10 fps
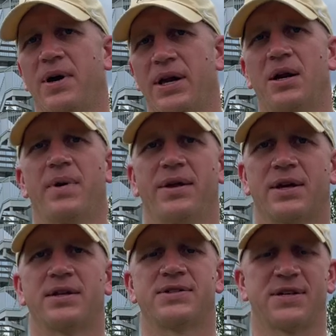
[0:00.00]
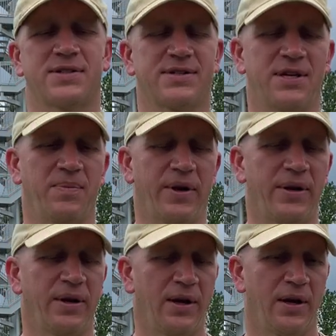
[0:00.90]
again, about the consistency. But
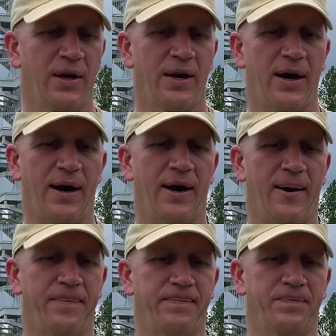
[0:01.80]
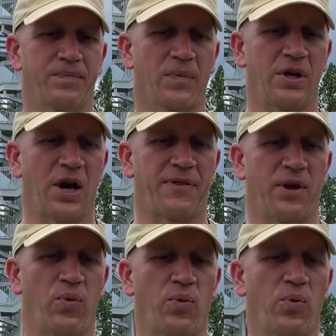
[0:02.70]
you know, I
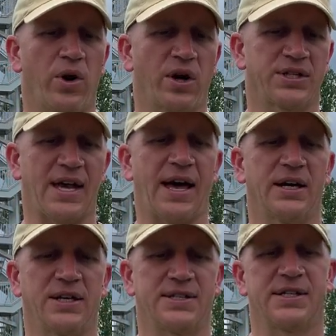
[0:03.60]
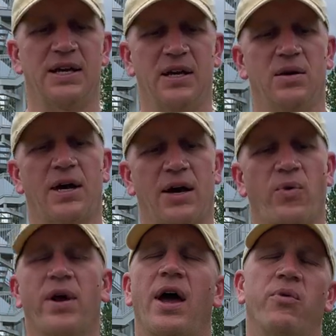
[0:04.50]
think we're excited to see kind of
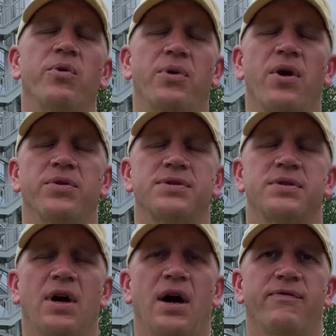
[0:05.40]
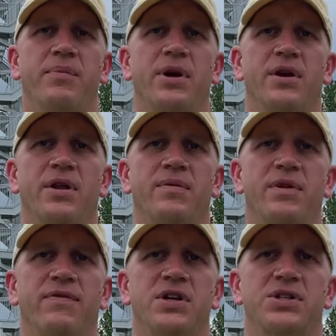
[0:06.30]
where that room goes from here to
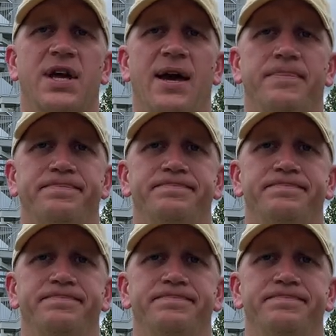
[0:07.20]
the finish camp.